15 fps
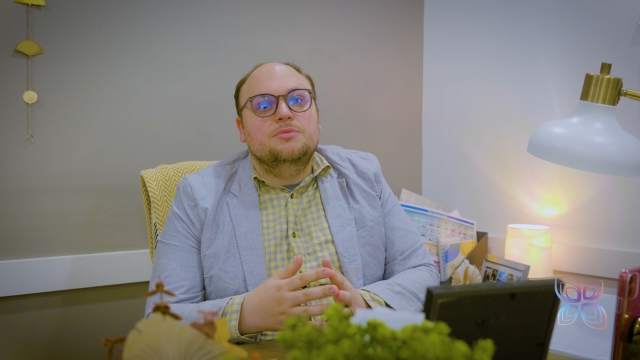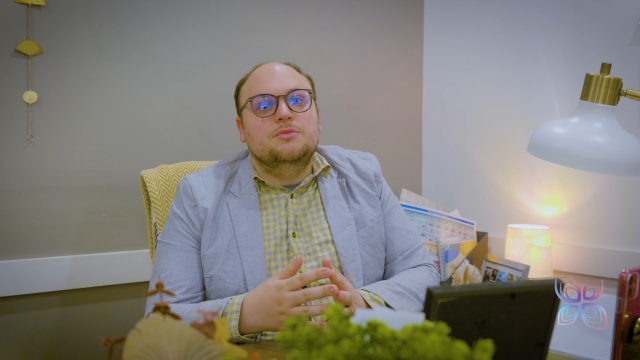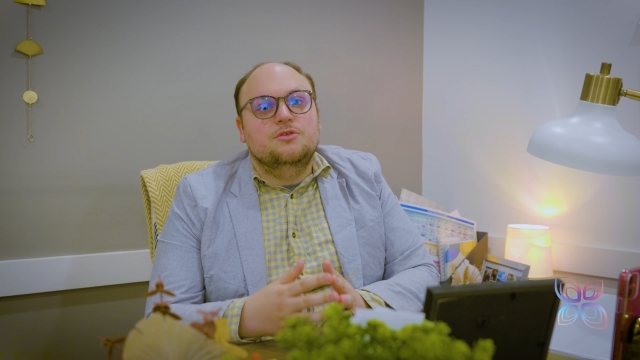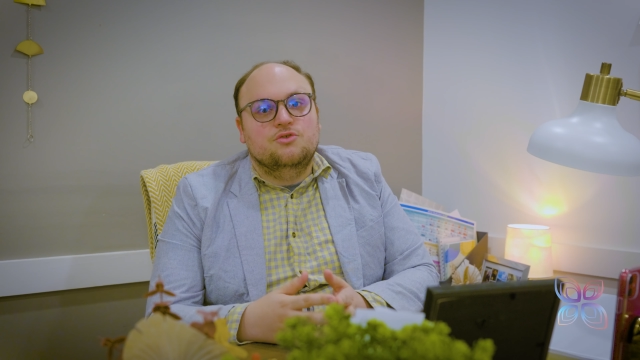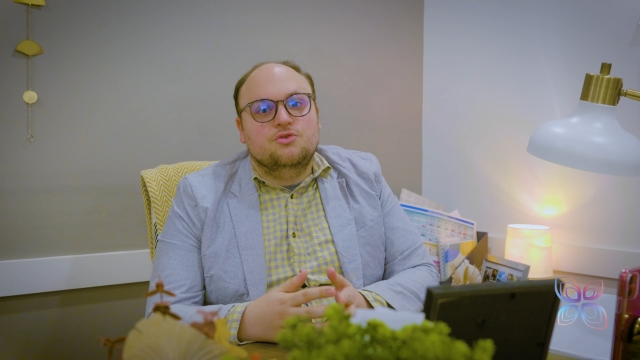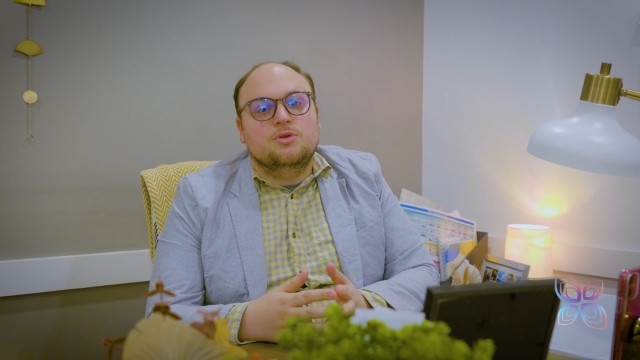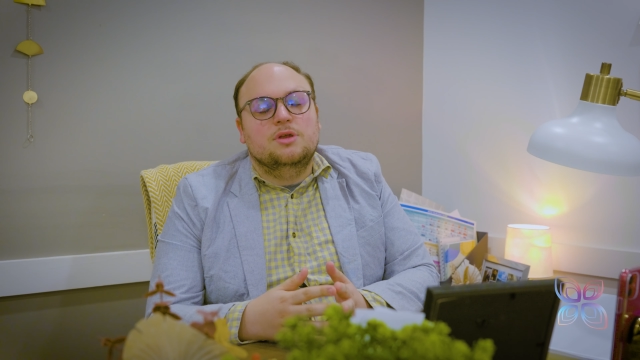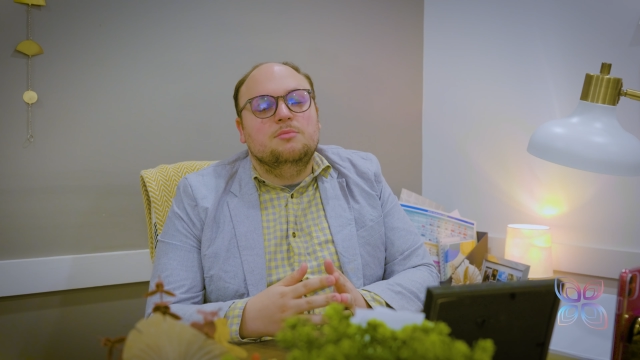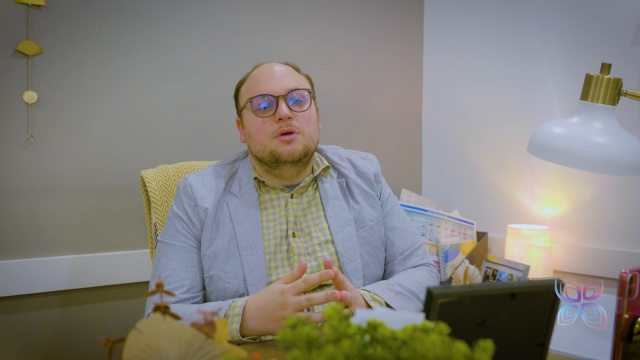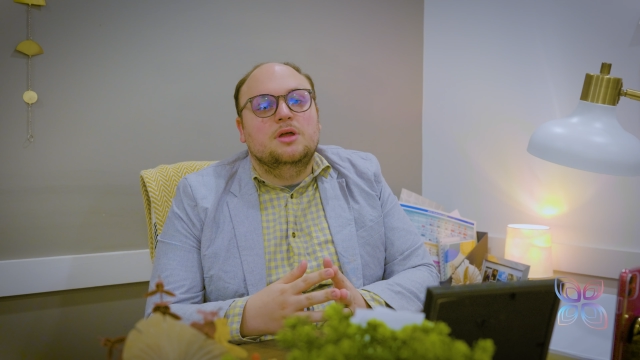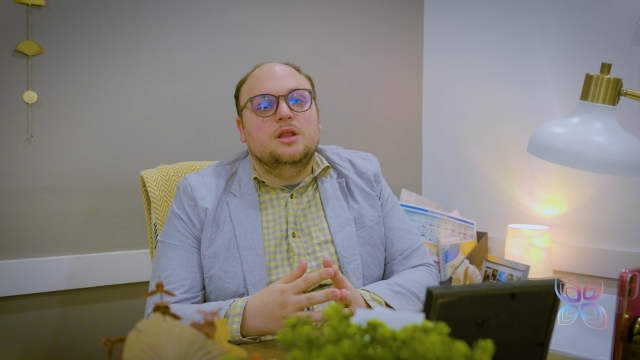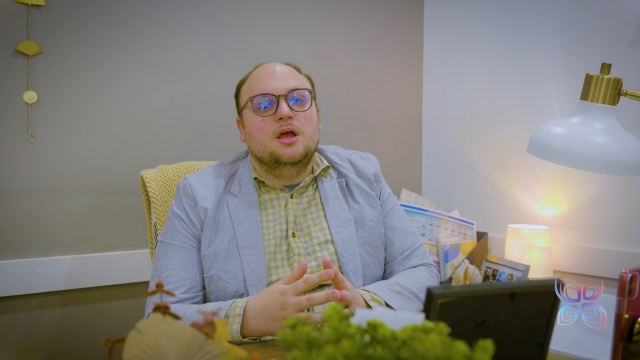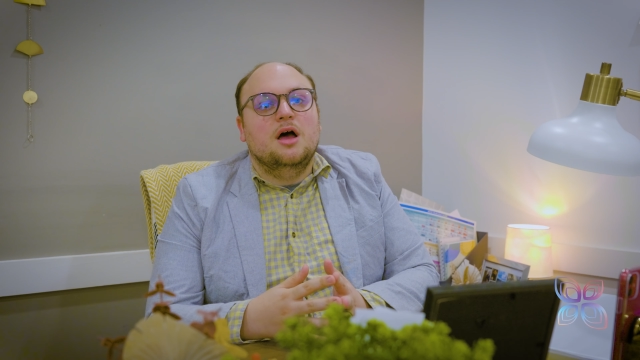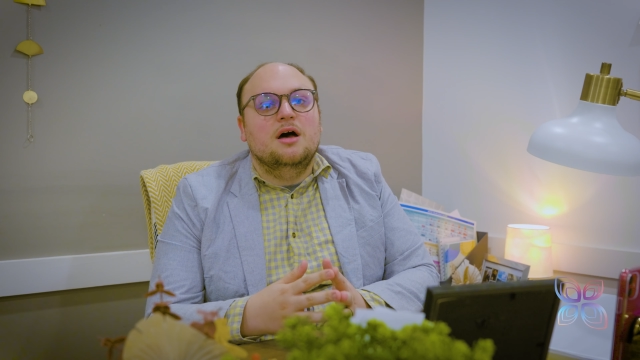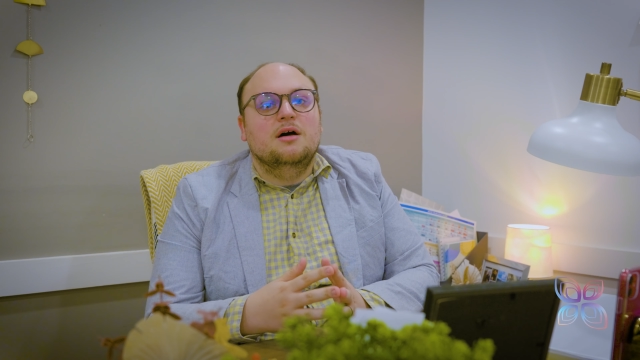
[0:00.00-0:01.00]
the
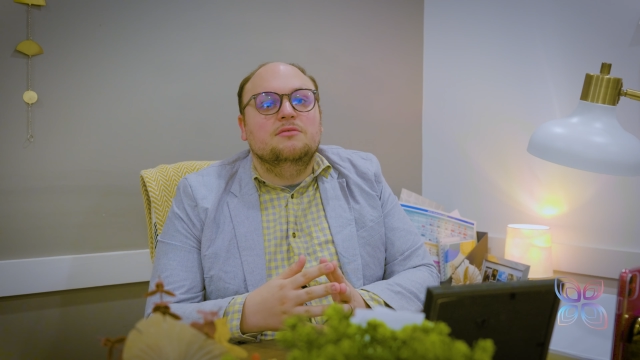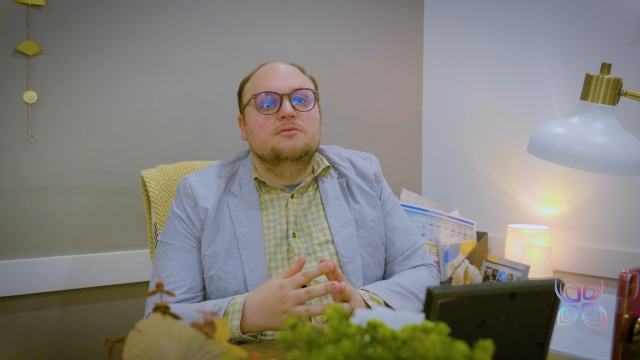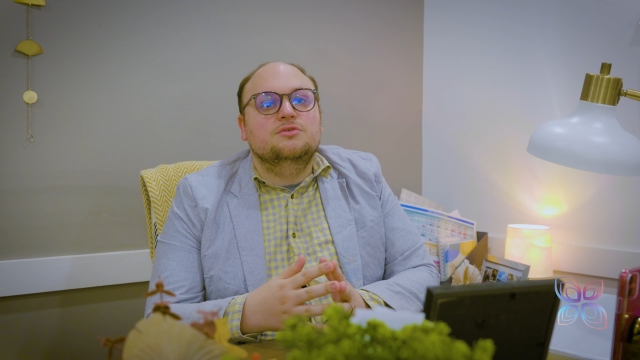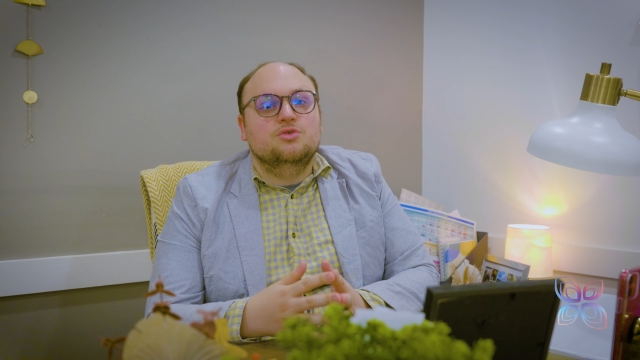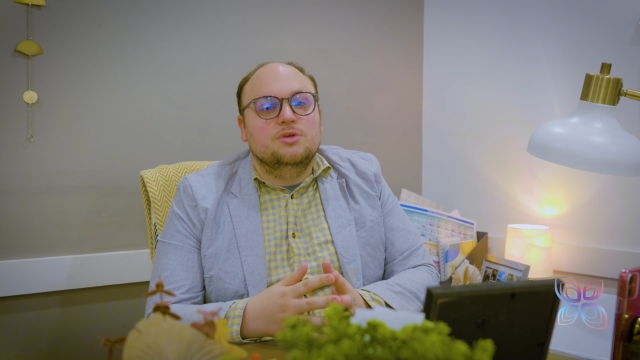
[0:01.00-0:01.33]
treatment of